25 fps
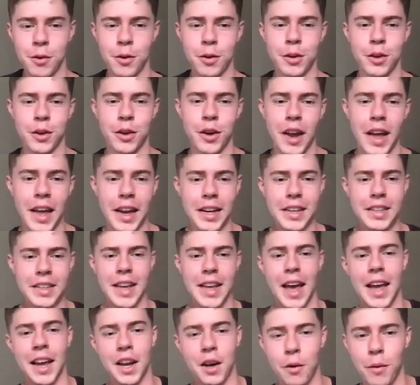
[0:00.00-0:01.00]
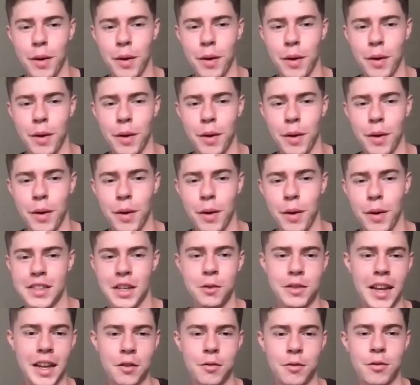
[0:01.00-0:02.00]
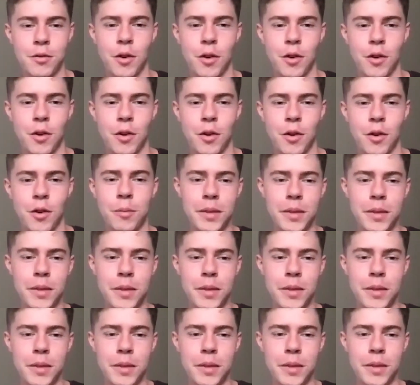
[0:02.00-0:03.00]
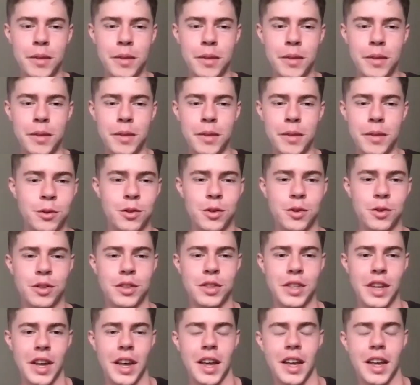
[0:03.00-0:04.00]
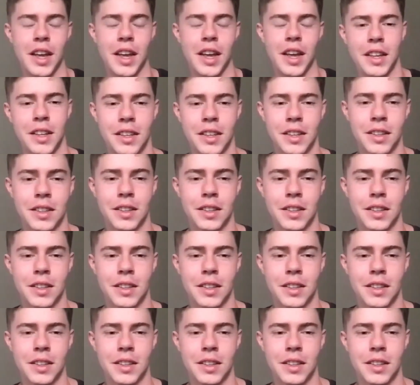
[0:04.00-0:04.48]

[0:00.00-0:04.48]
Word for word: or you know any takeaways that you've taken from this experience, what would you say?